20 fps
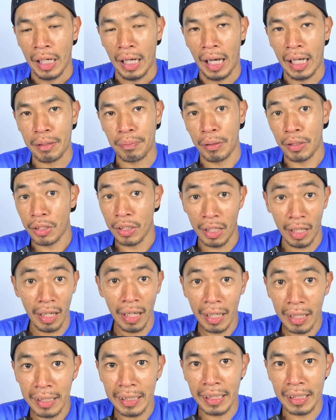Especially
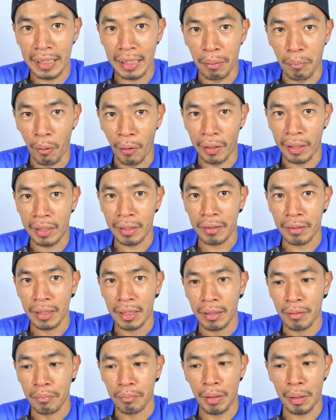early in the morning,
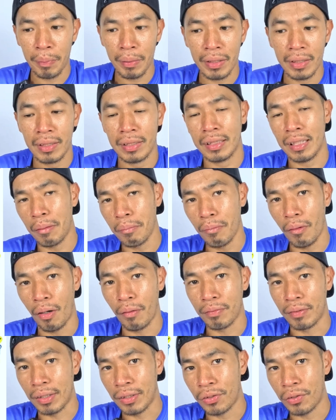maybe some
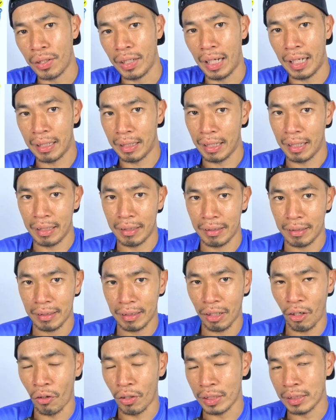of the street light
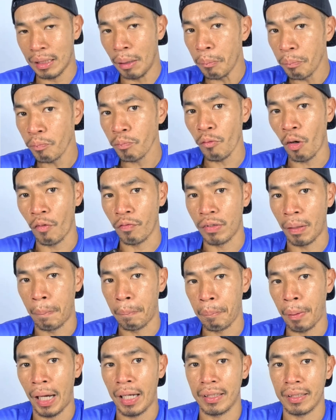or some of the
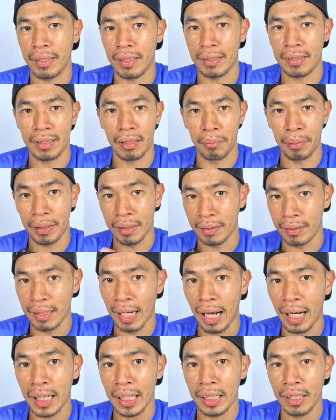part is a bit
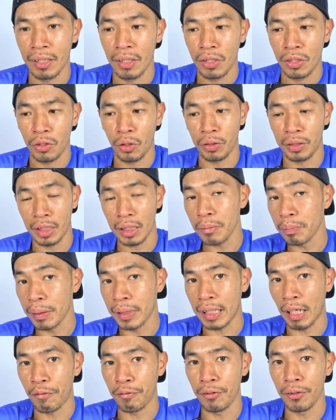dark, so just be
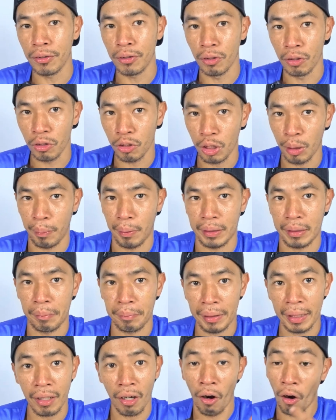careful, don't trip or
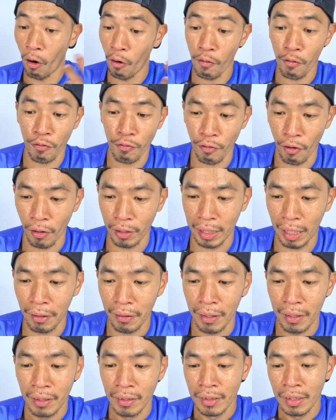something or fall
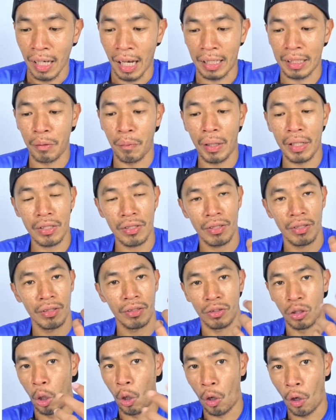down, otherwise
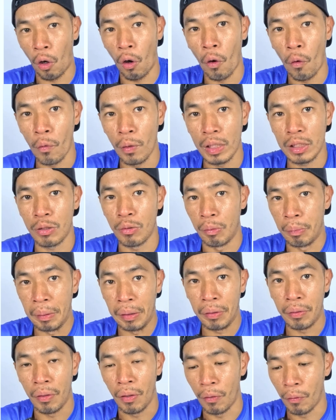your whole race will
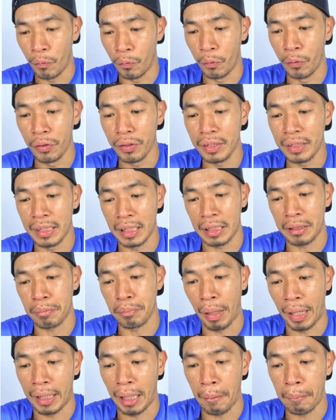be ruined just
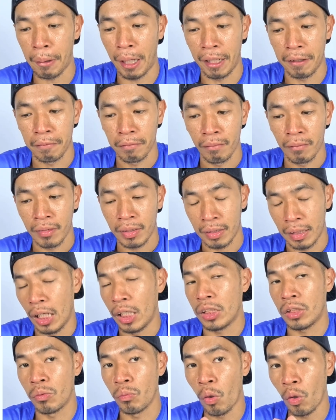by that part.
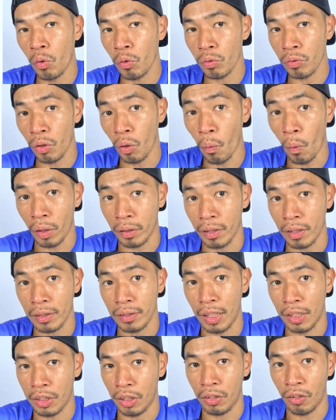There's no water
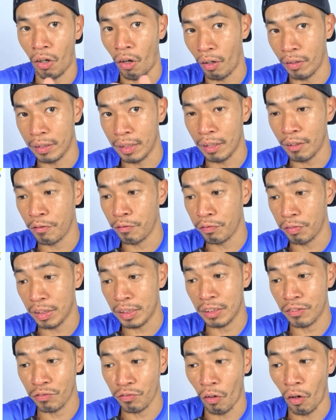station on the
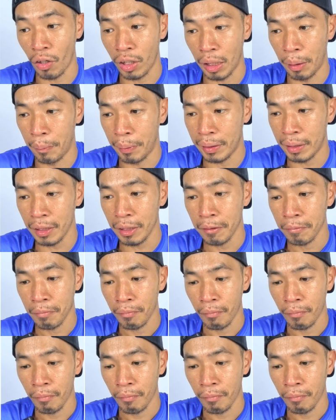first 4 kilometers.